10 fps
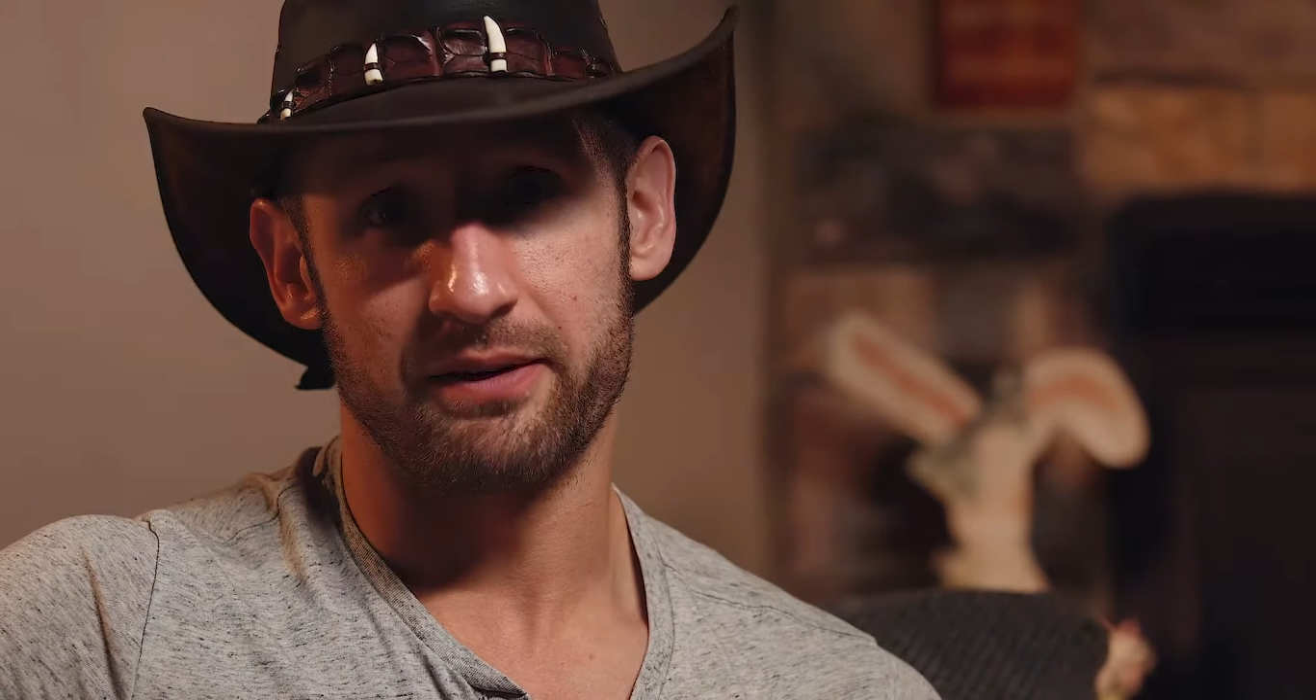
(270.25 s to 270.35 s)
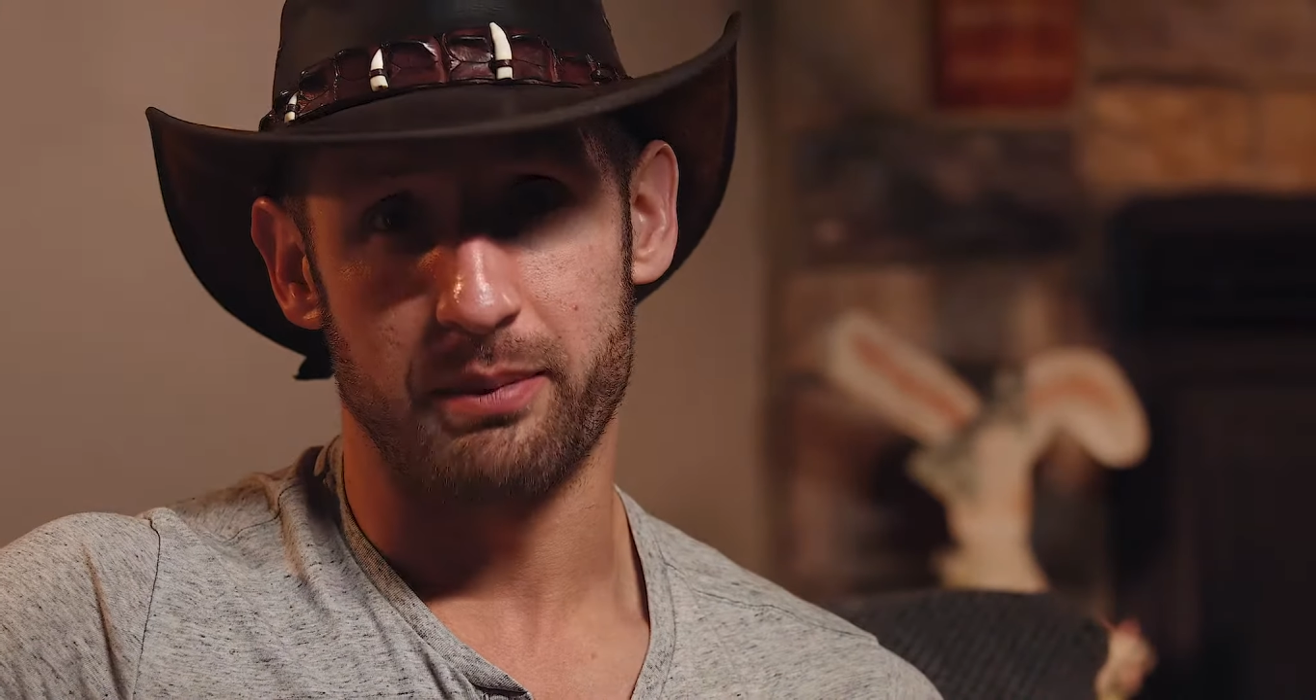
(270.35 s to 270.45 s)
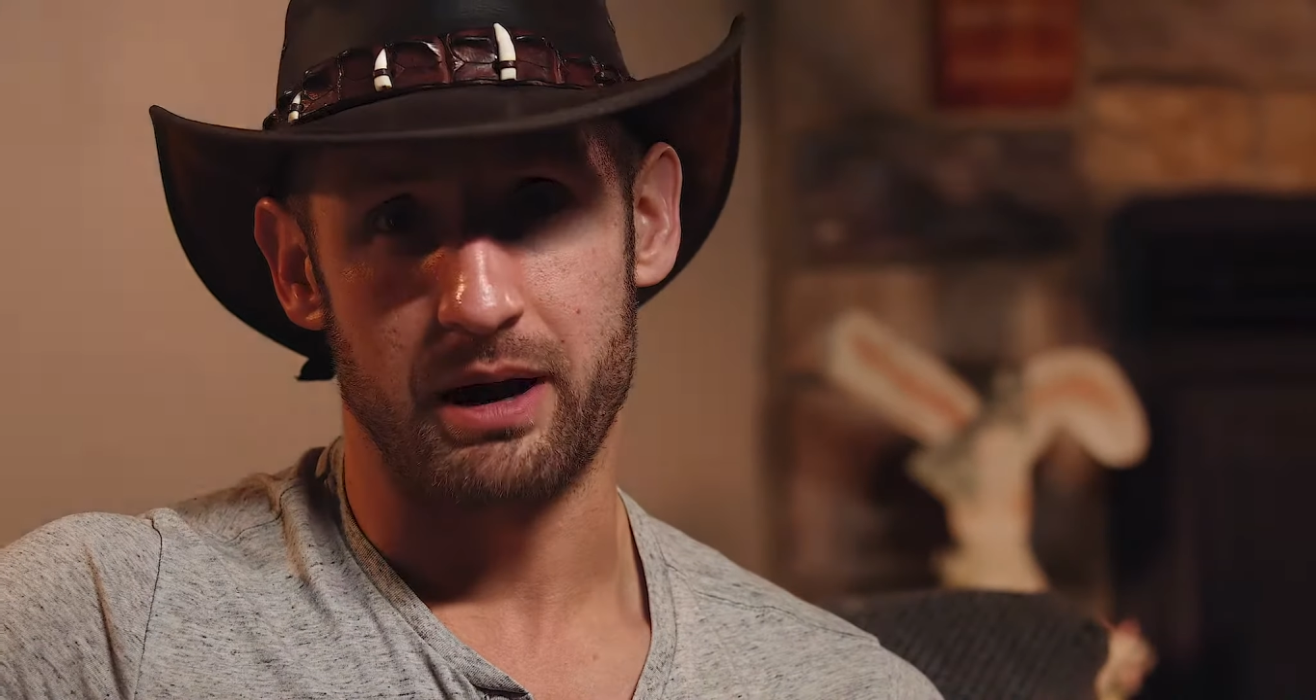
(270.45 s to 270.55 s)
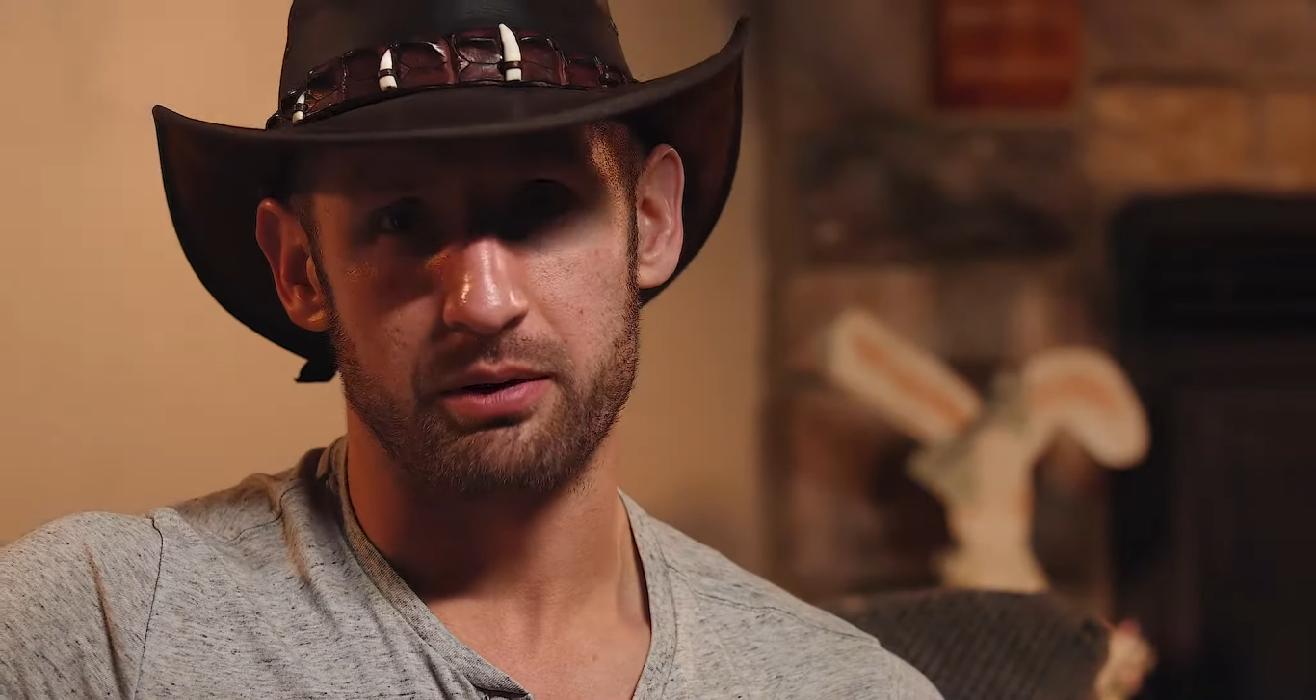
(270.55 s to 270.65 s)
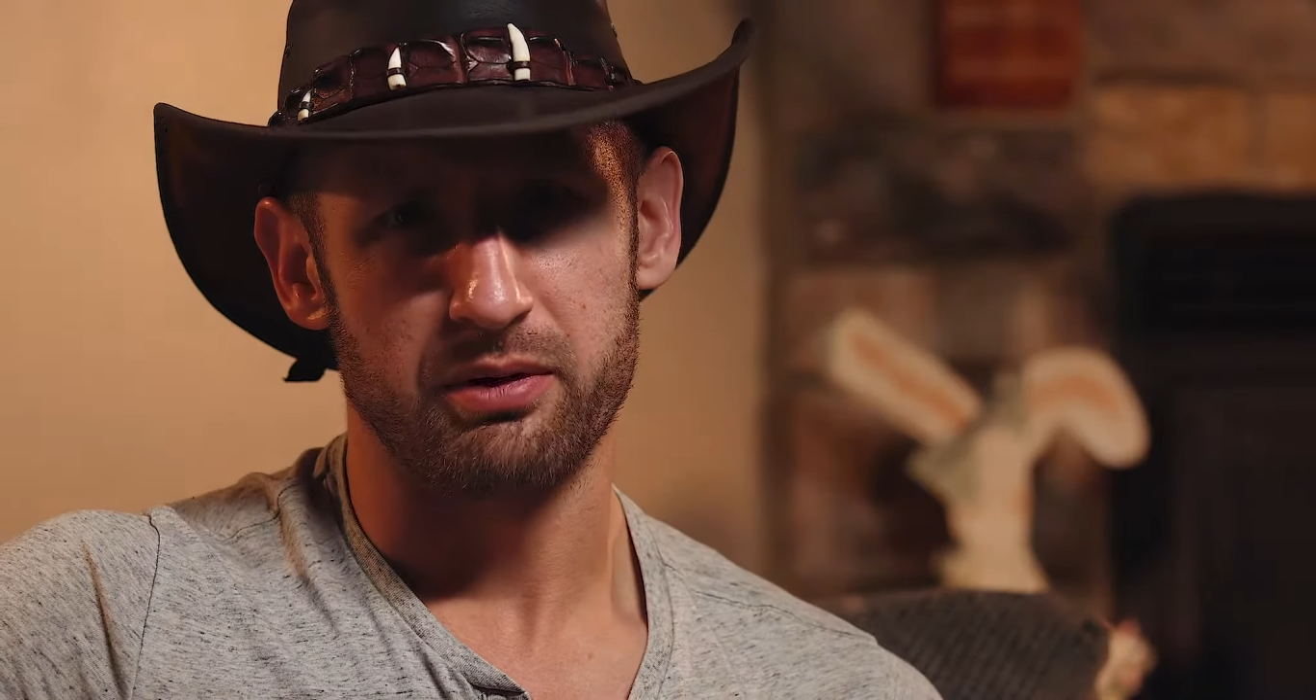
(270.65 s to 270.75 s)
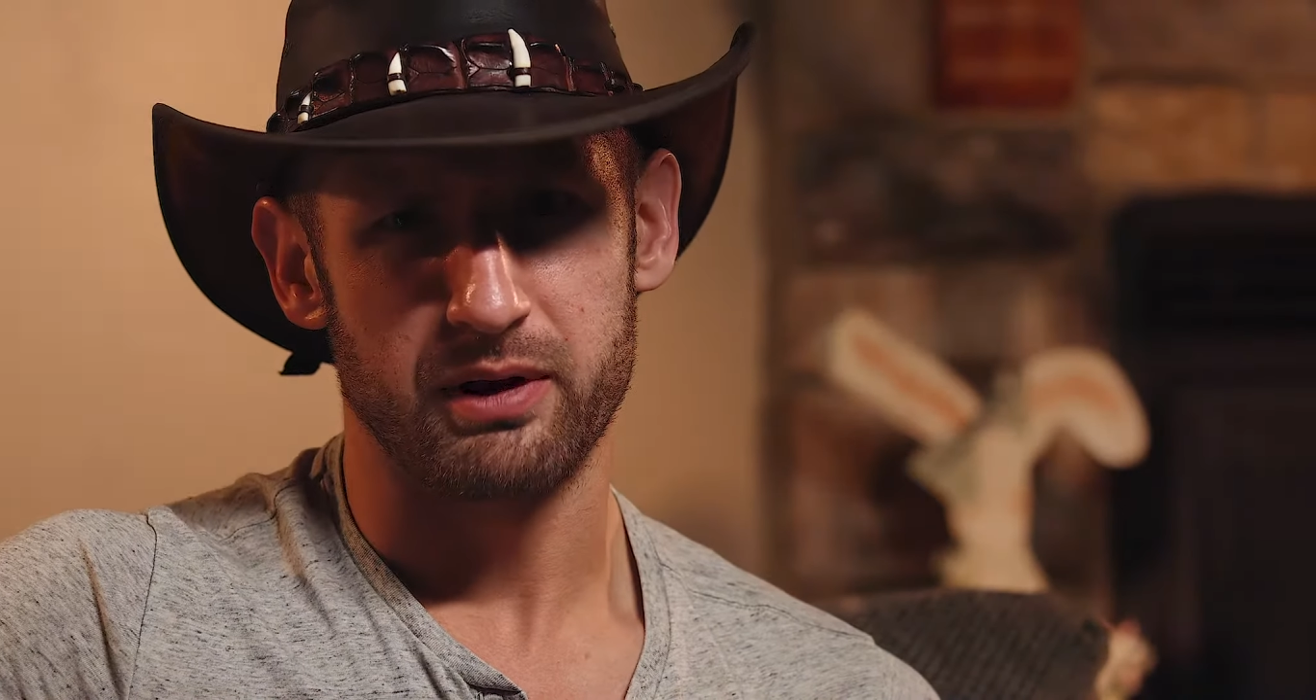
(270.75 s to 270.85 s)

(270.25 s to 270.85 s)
of a mountain,